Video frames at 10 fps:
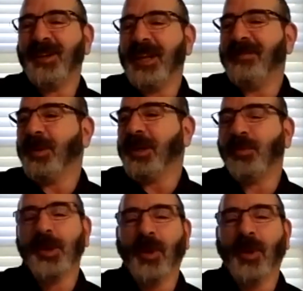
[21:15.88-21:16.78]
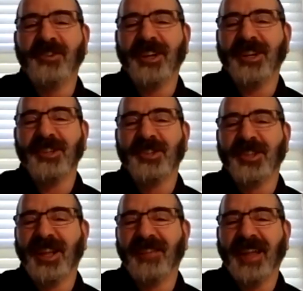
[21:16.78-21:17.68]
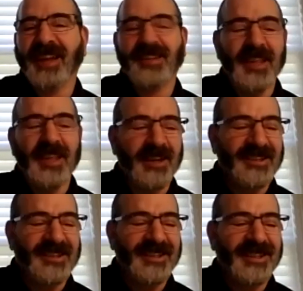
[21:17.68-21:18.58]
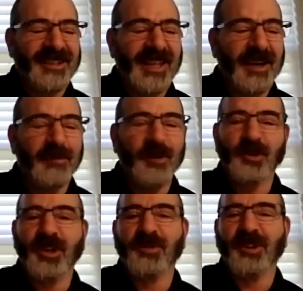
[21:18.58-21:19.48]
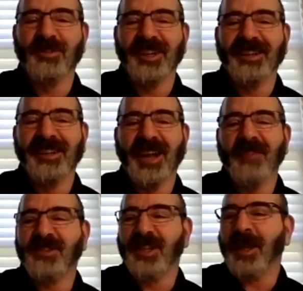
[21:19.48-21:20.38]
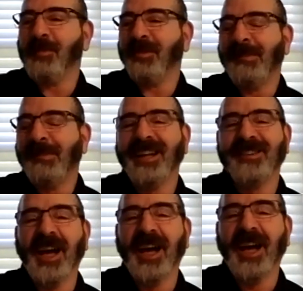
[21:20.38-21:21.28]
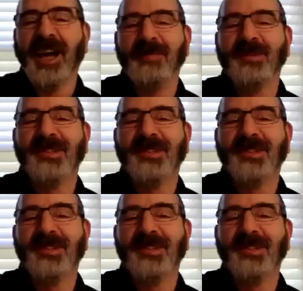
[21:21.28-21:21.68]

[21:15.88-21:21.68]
when you rewatch it, you still have that emotion comes over you. I've seen that movie many times.